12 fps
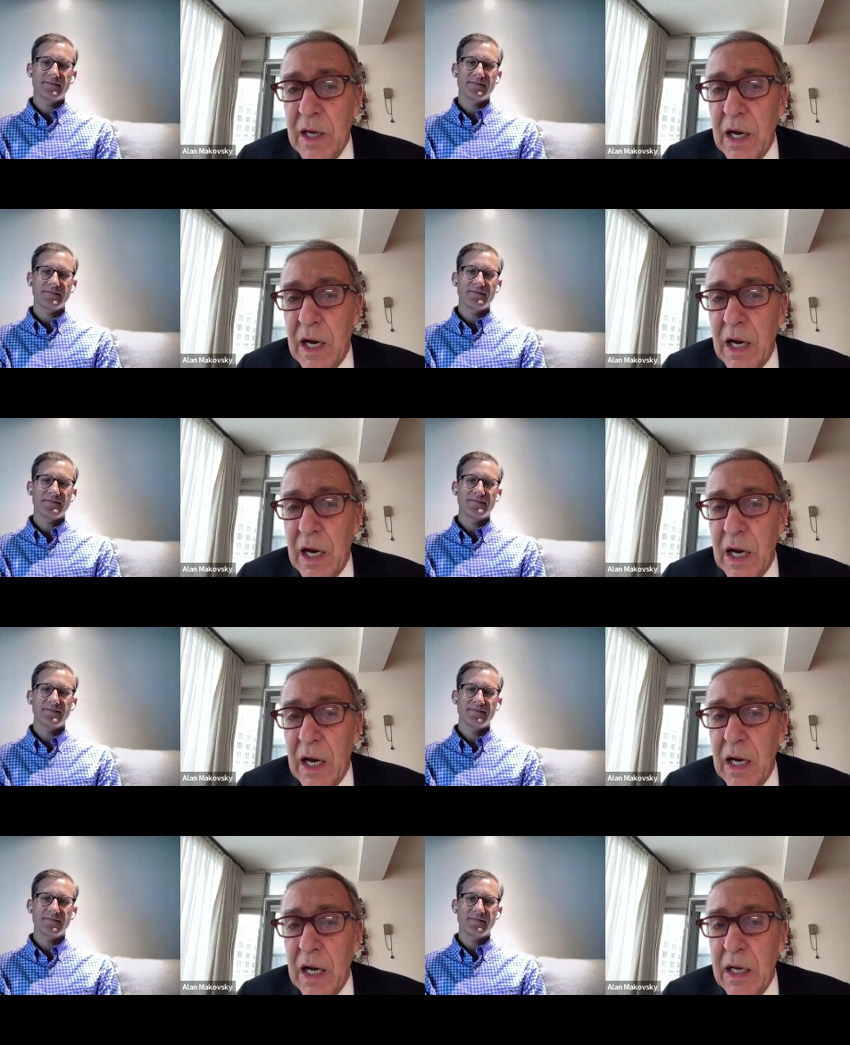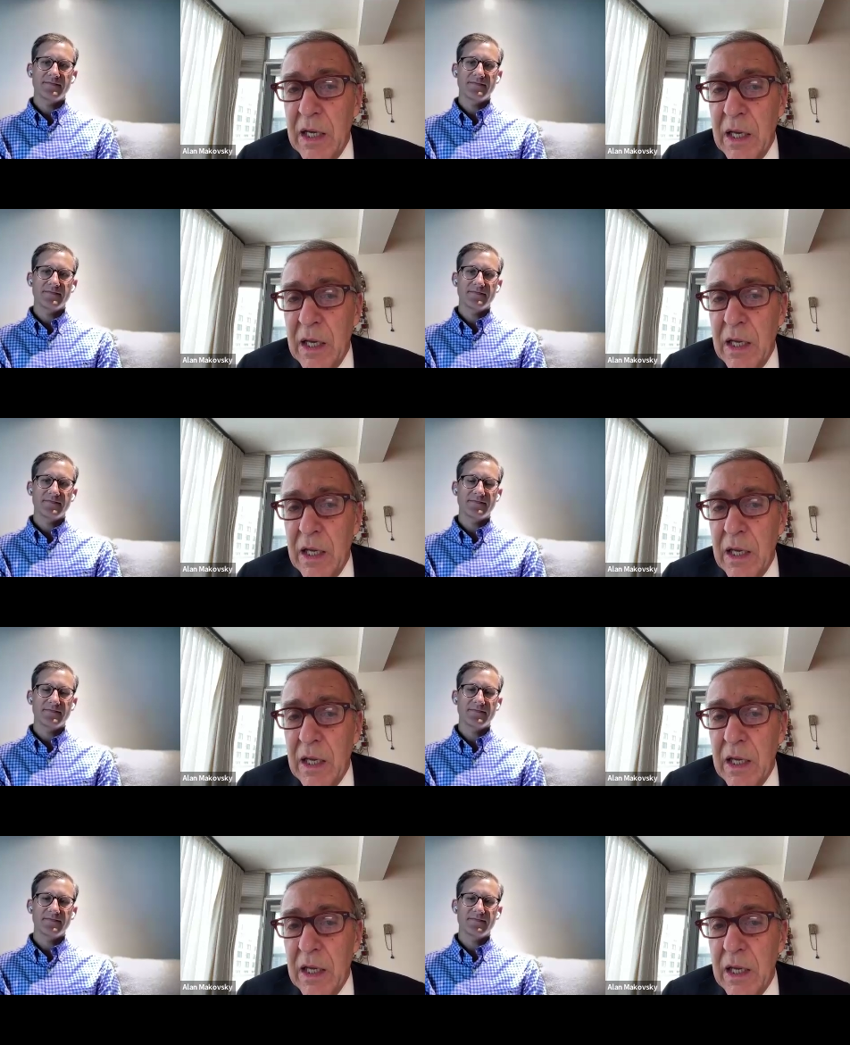Speaker 1: uh,
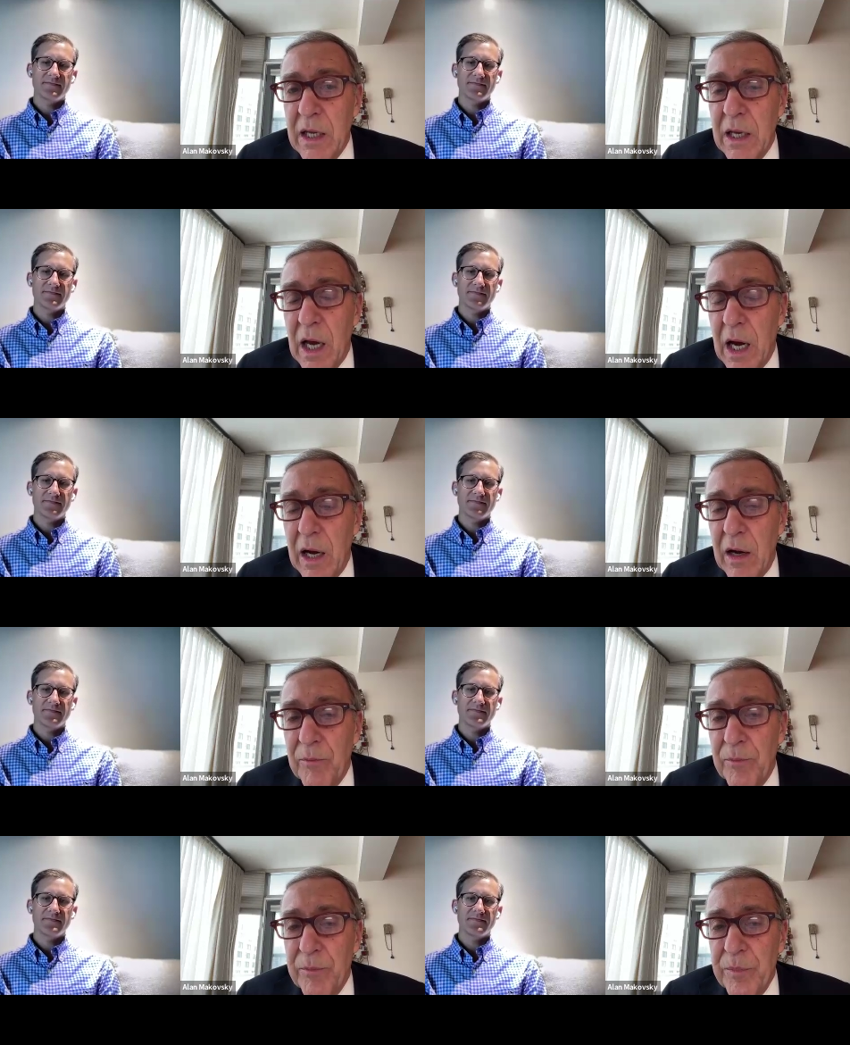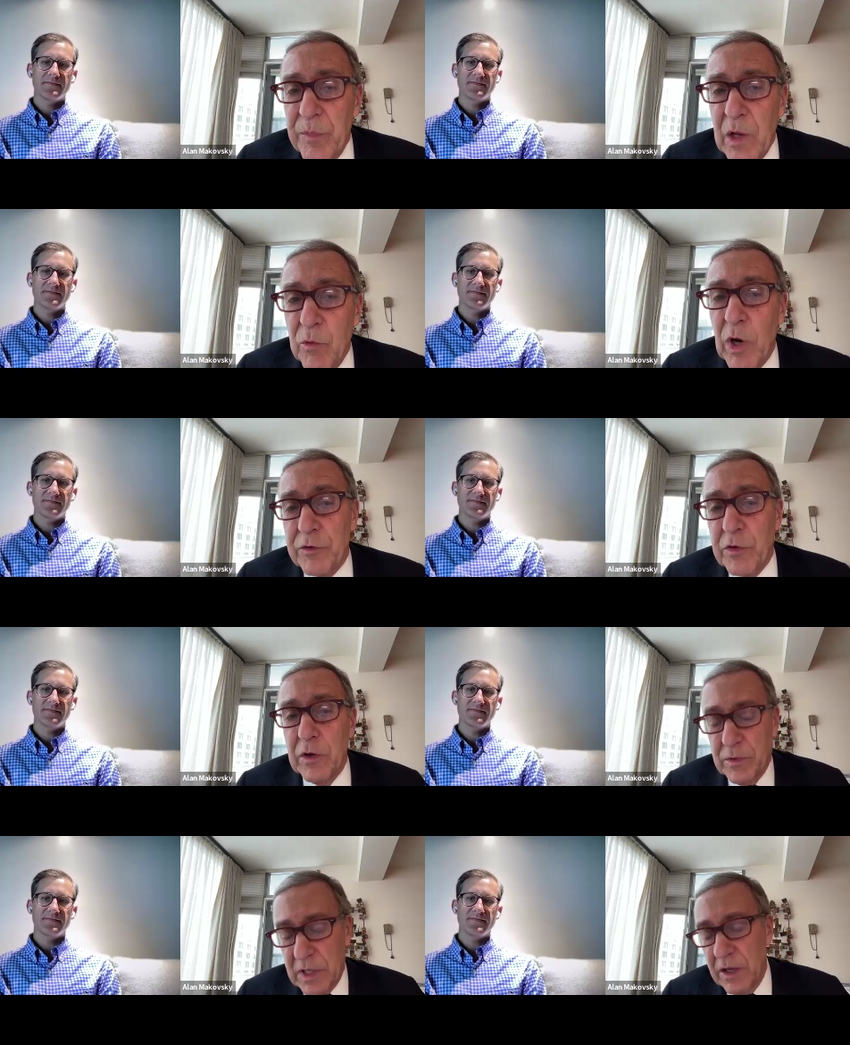um, well,
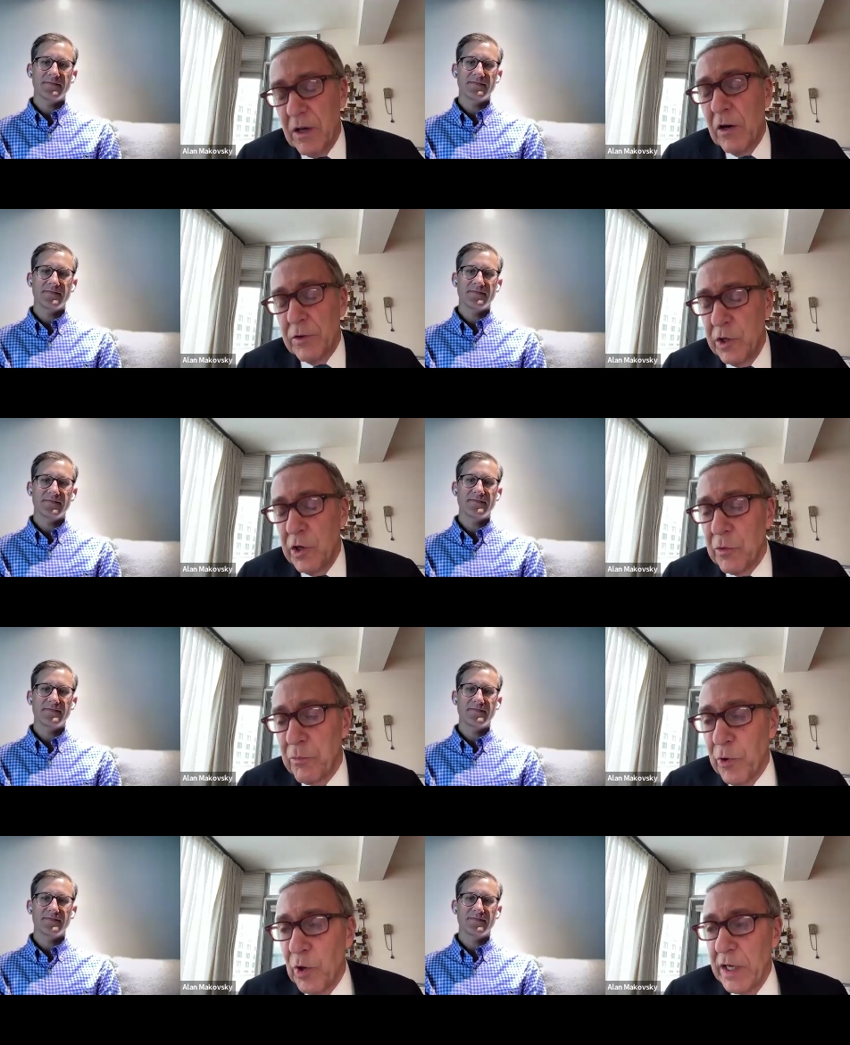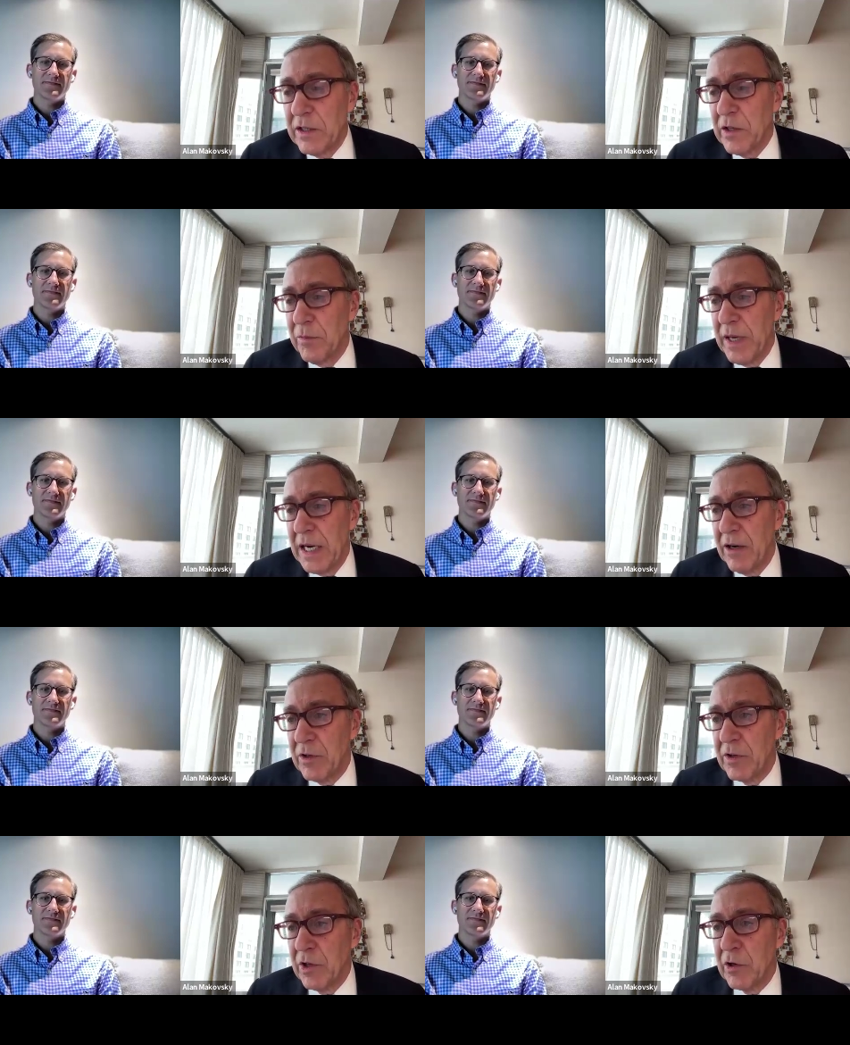to, to your point
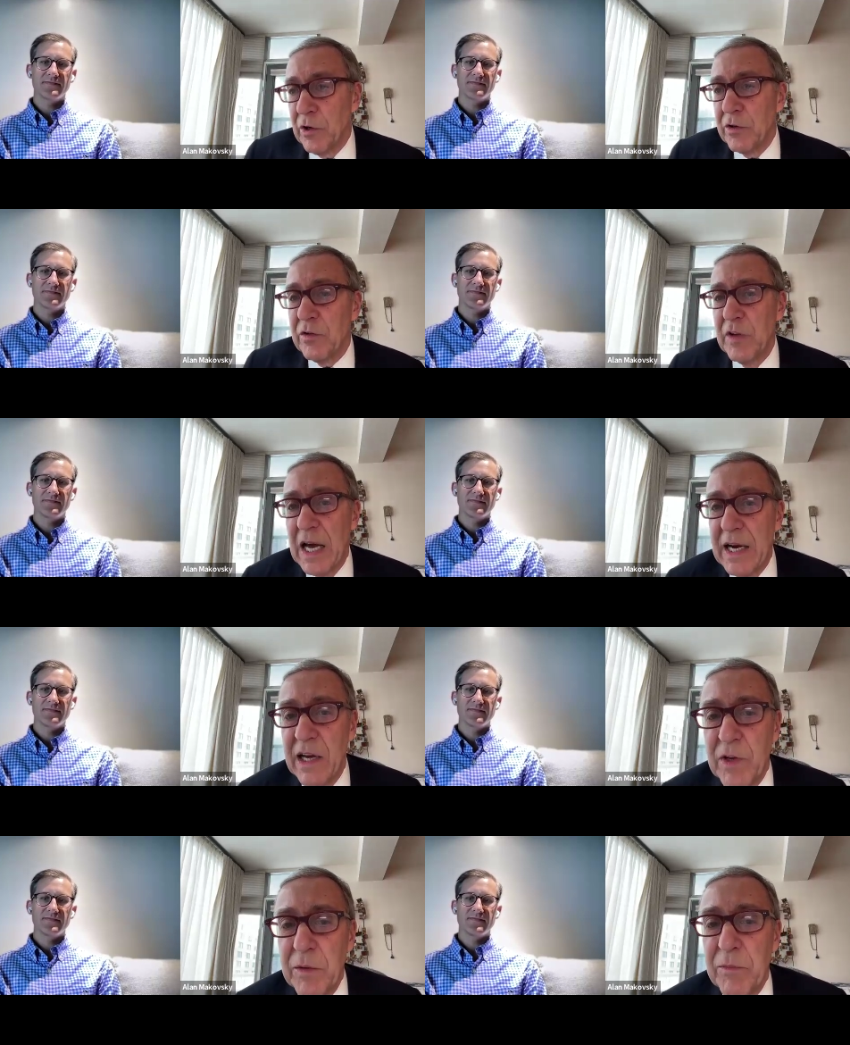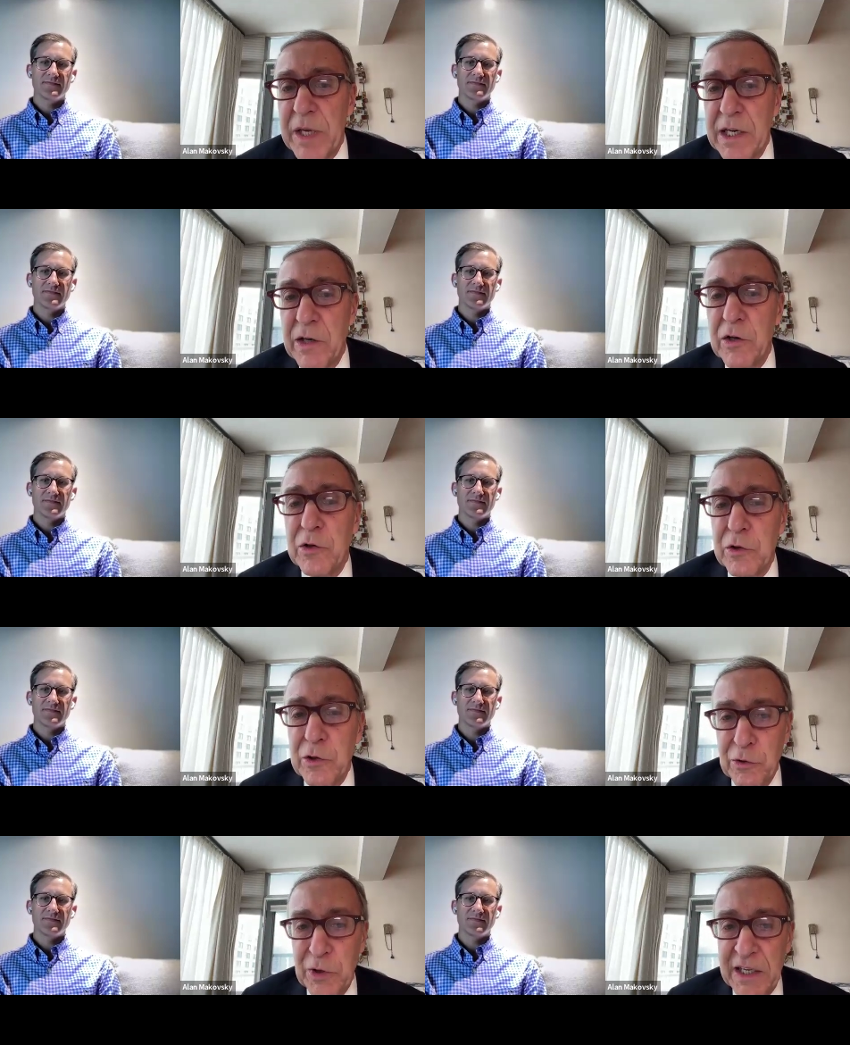about the Kurds not having been
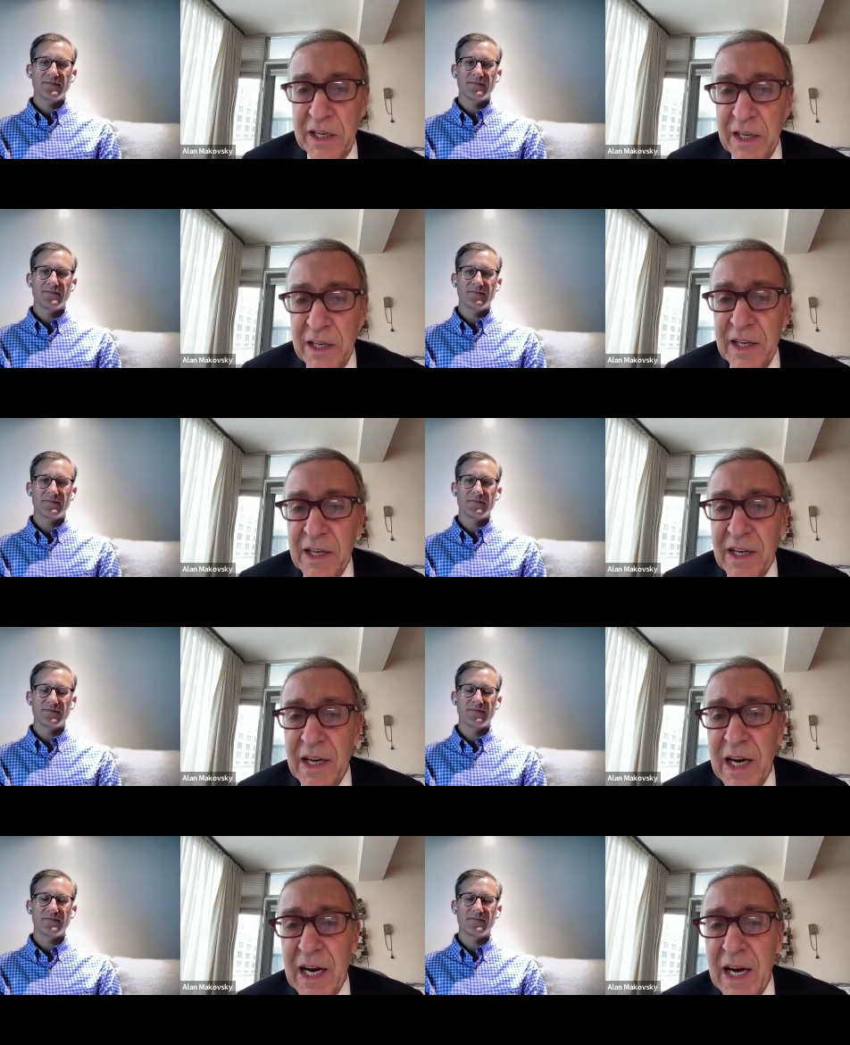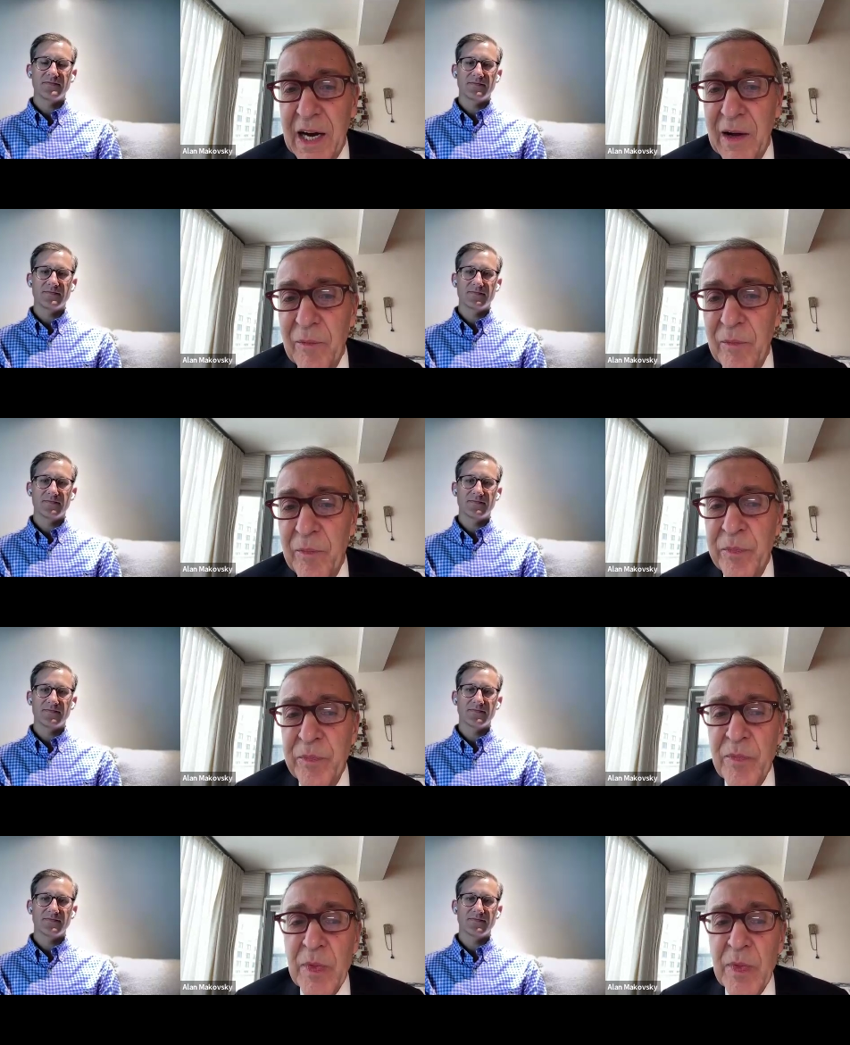included, um,